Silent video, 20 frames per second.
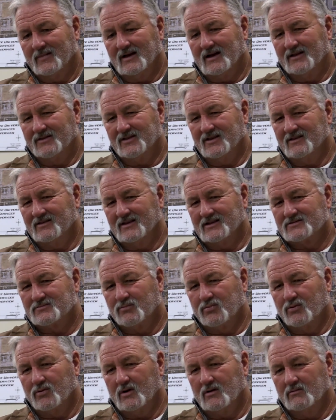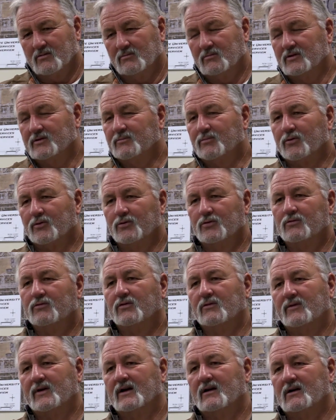I think that's probably proof
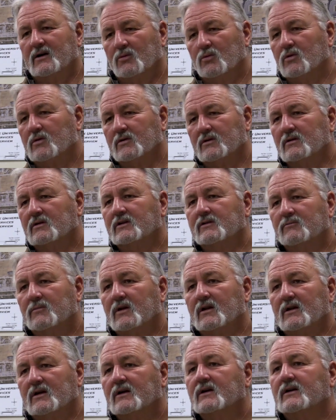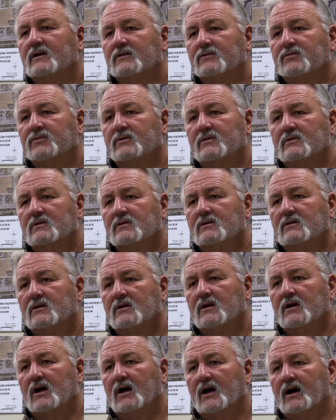of how I want to live my life.
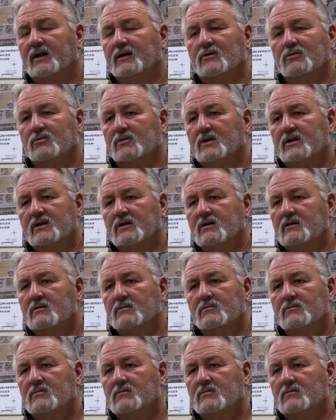I don't need